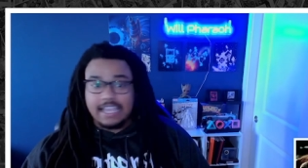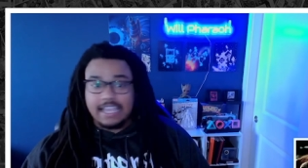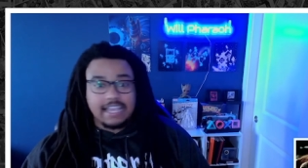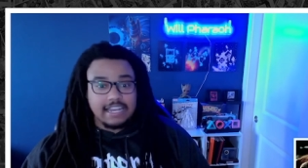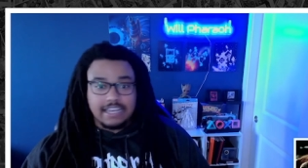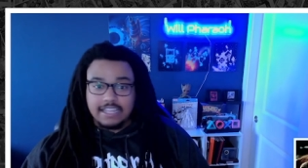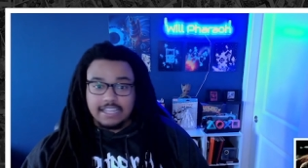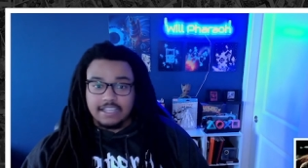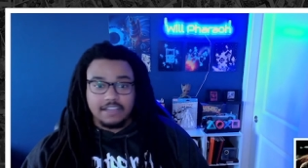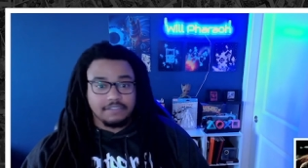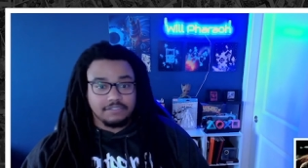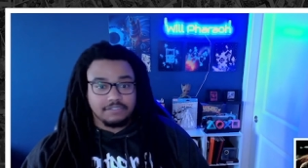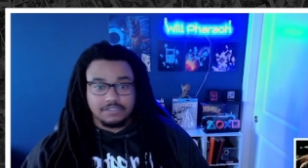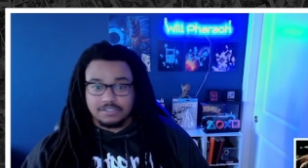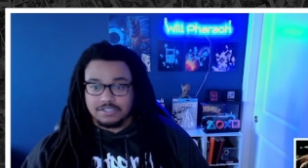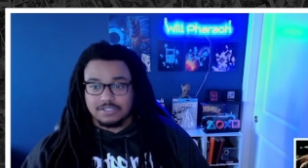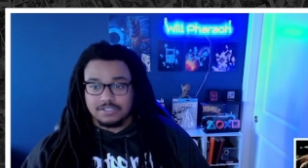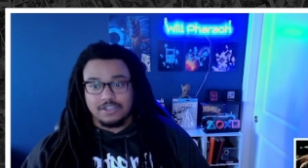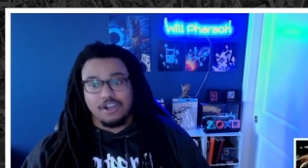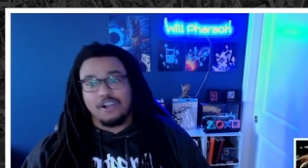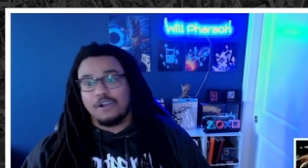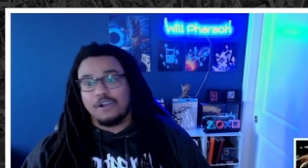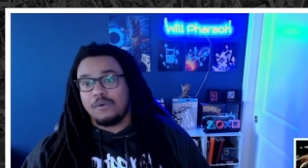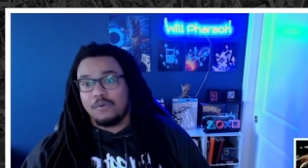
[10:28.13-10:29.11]
any of the
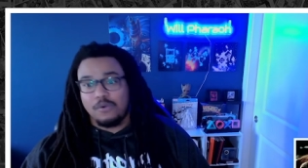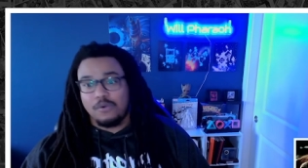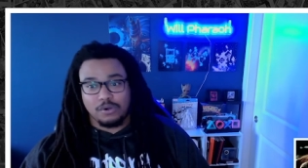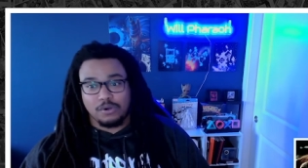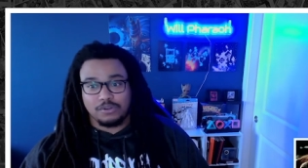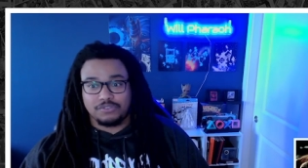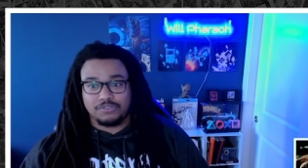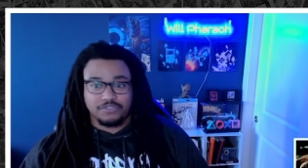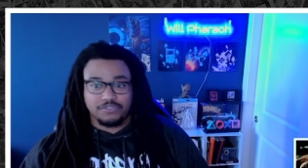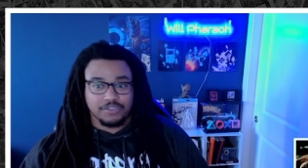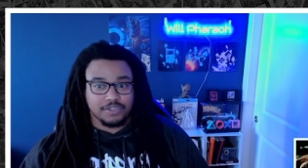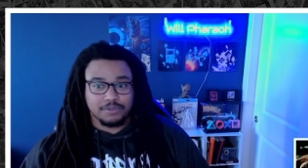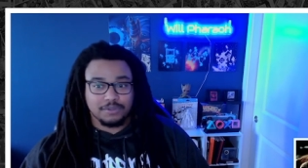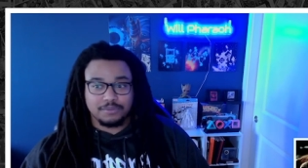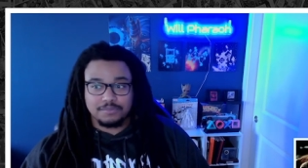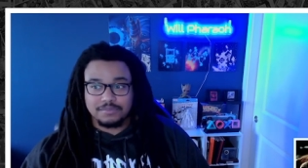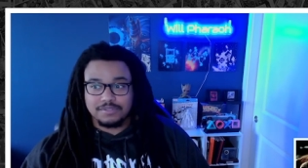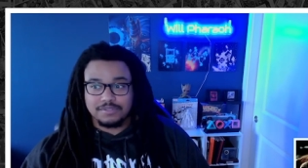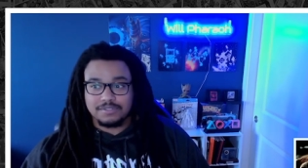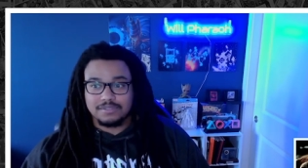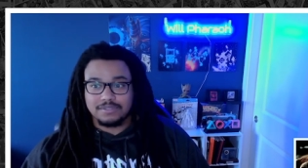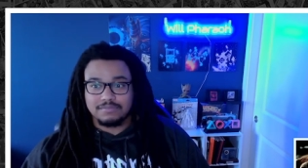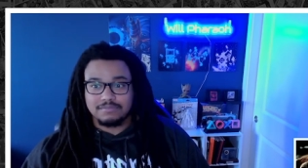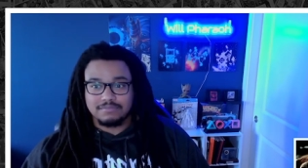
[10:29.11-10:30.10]
Star Wars
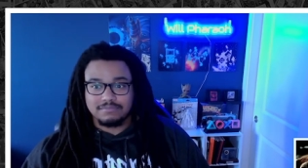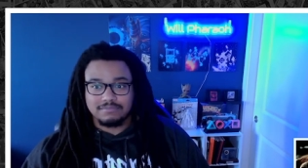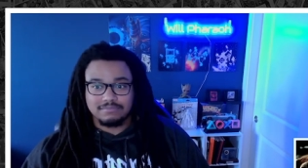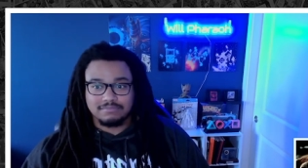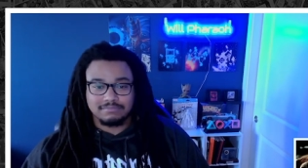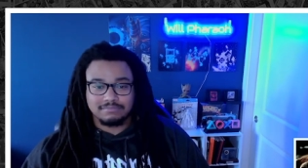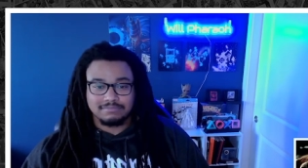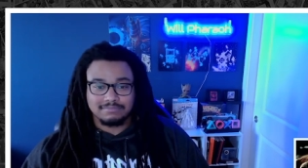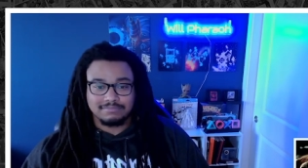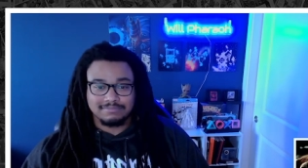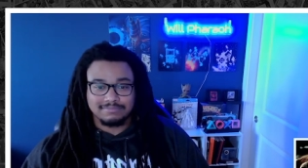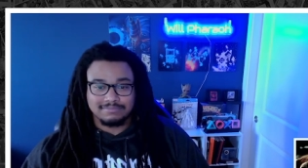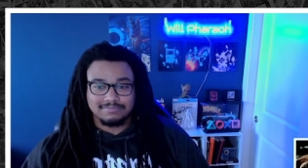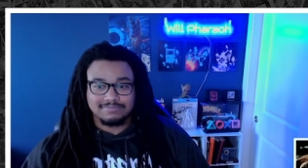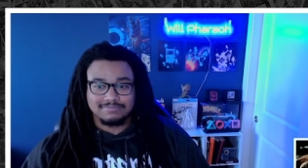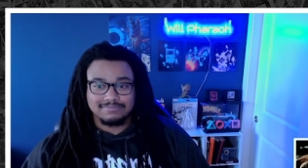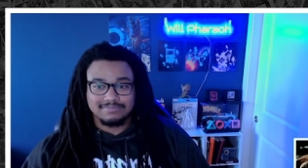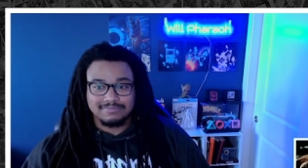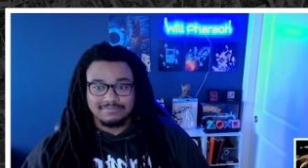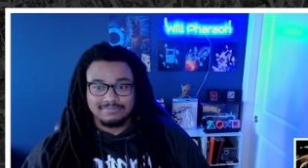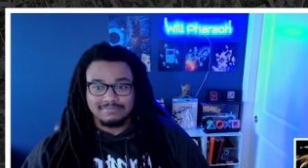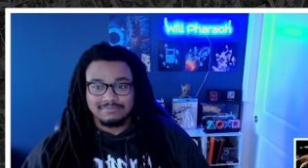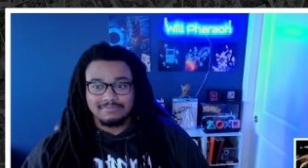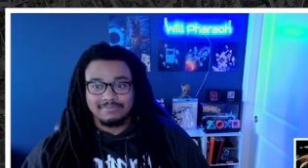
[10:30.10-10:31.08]
films.
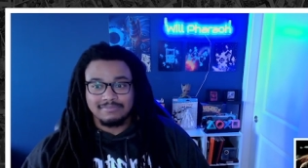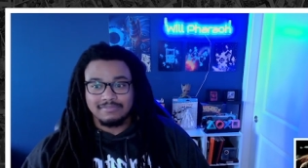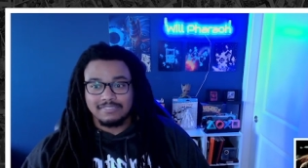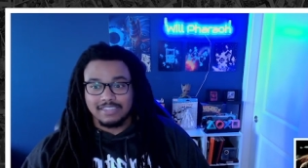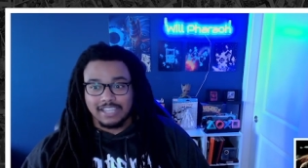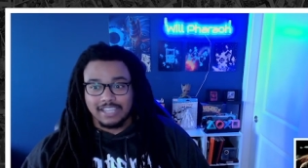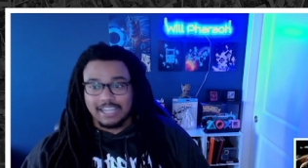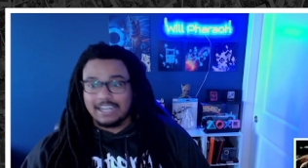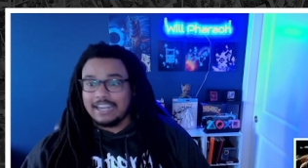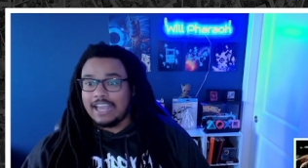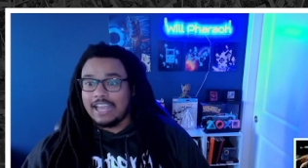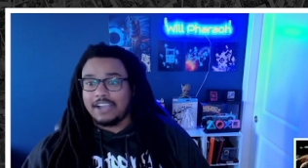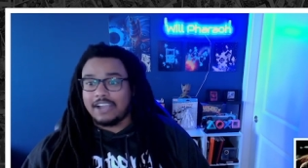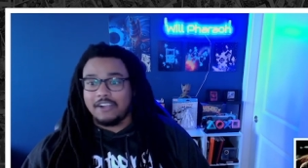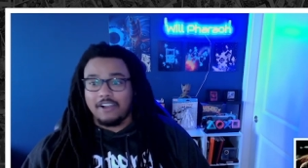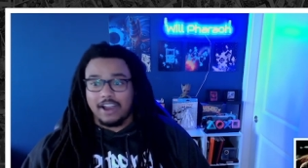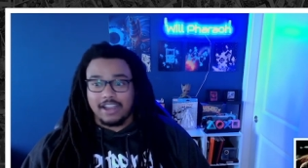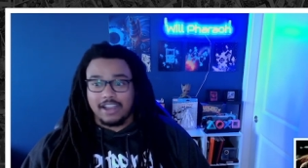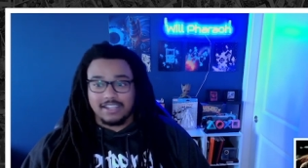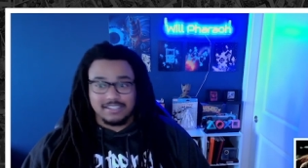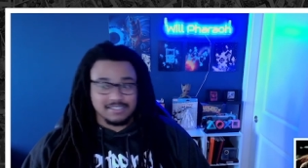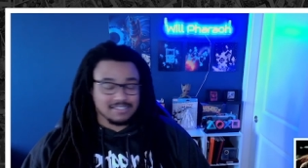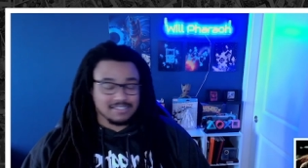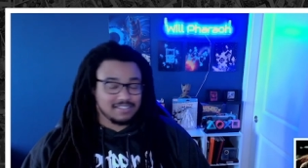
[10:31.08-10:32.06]
Isn't that
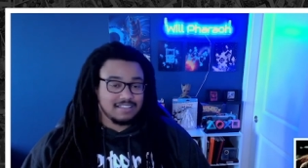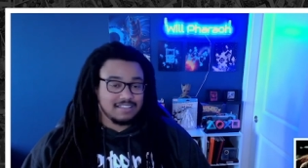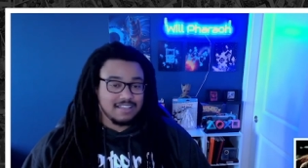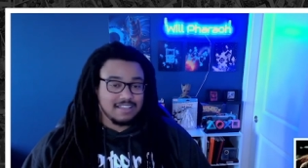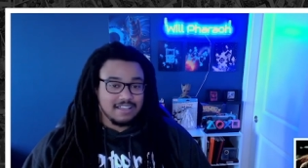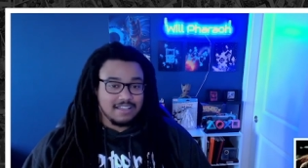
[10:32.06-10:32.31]
crazy?